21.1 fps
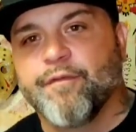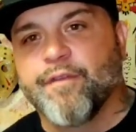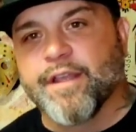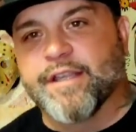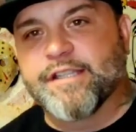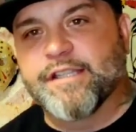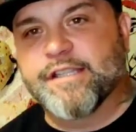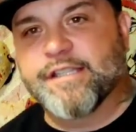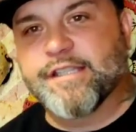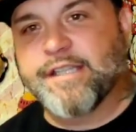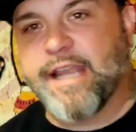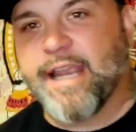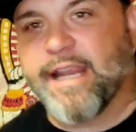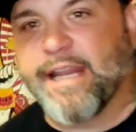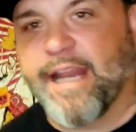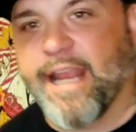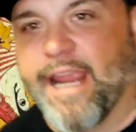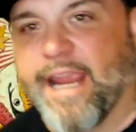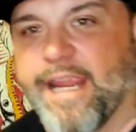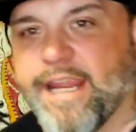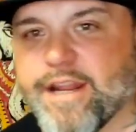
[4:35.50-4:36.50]
the
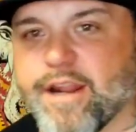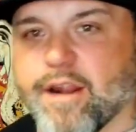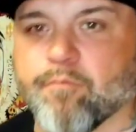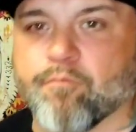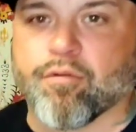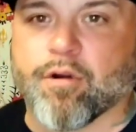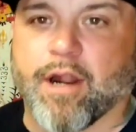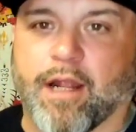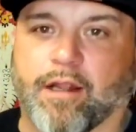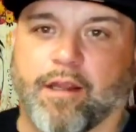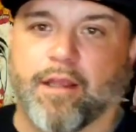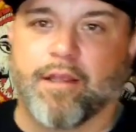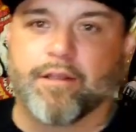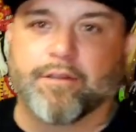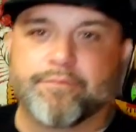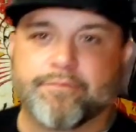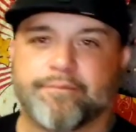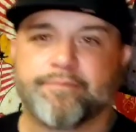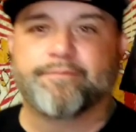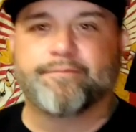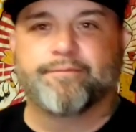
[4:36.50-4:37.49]
state aid umbrella.
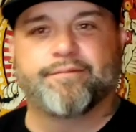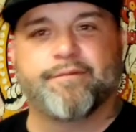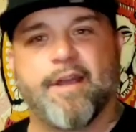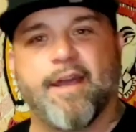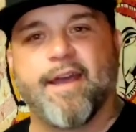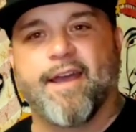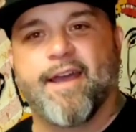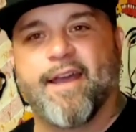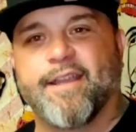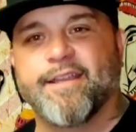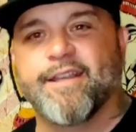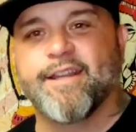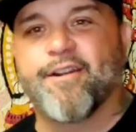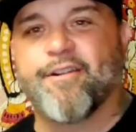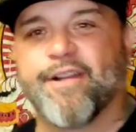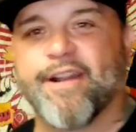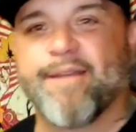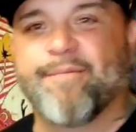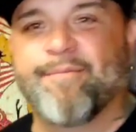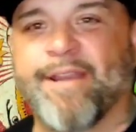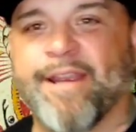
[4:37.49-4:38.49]
You
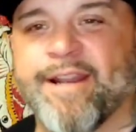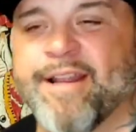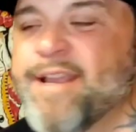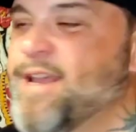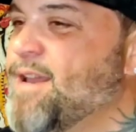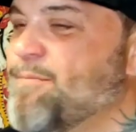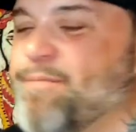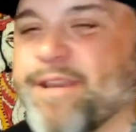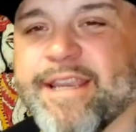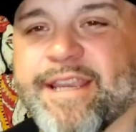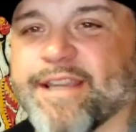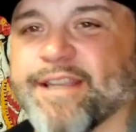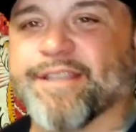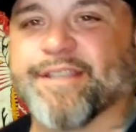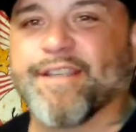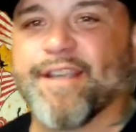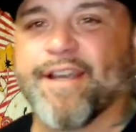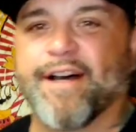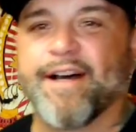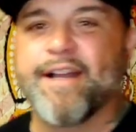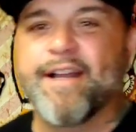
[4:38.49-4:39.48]
know what I mean?
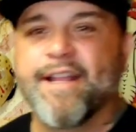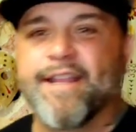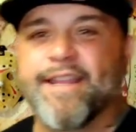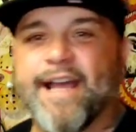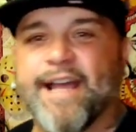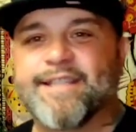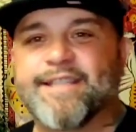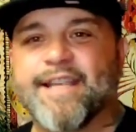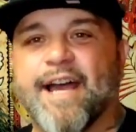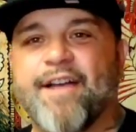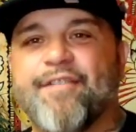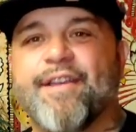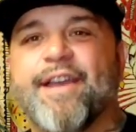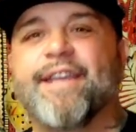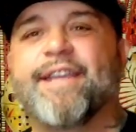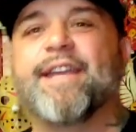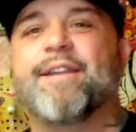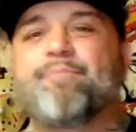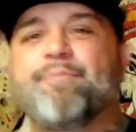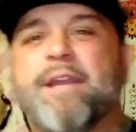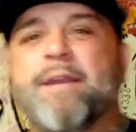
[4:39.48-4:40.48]
Because that's how they
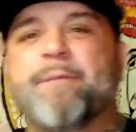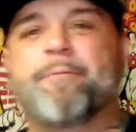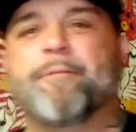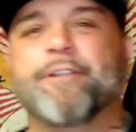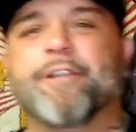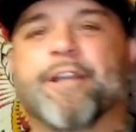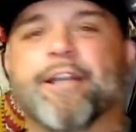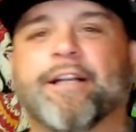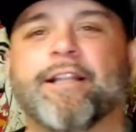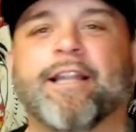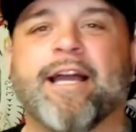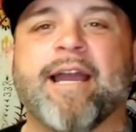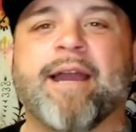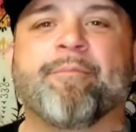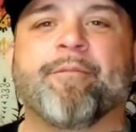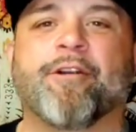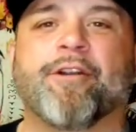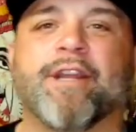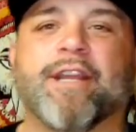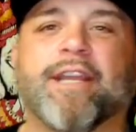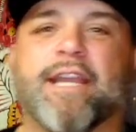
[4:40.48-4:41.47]
get people to
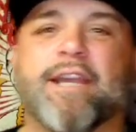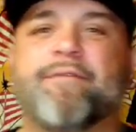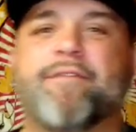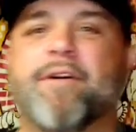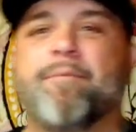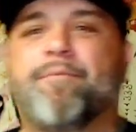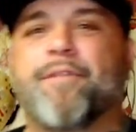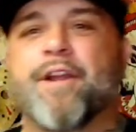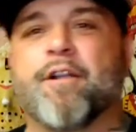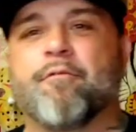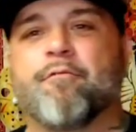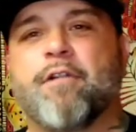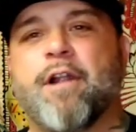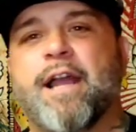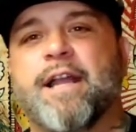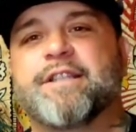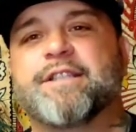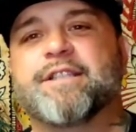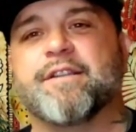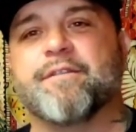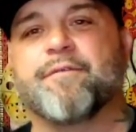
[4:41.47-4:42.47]
clamor to give up their
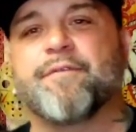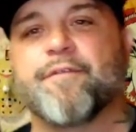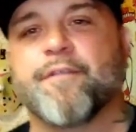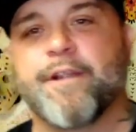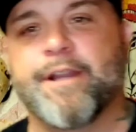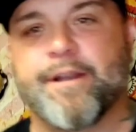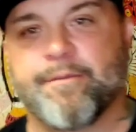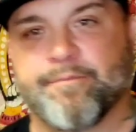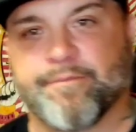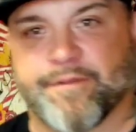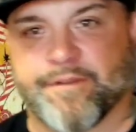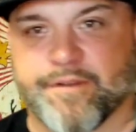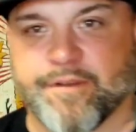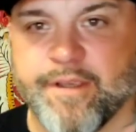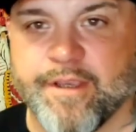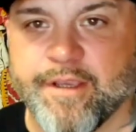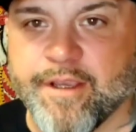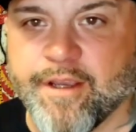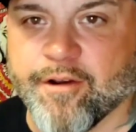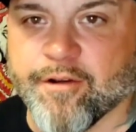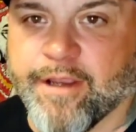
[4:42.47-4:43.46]
rights and freedoms.
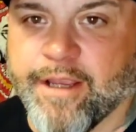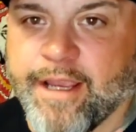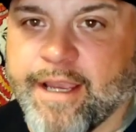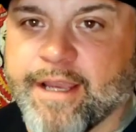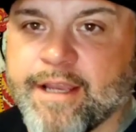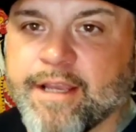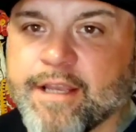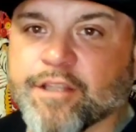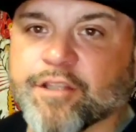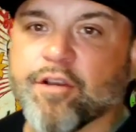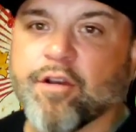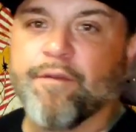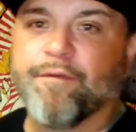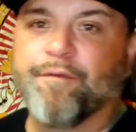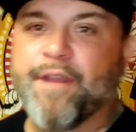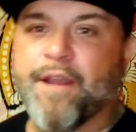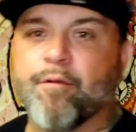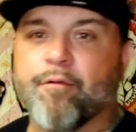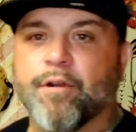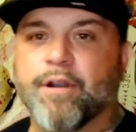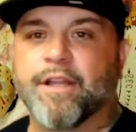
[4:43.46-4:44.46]
Okay? So if
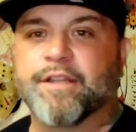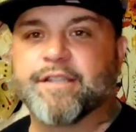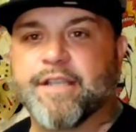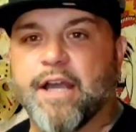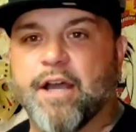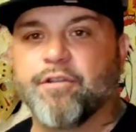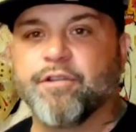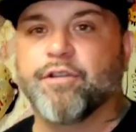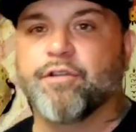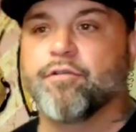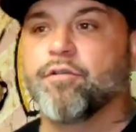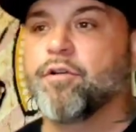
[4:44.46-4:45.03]
they were to tell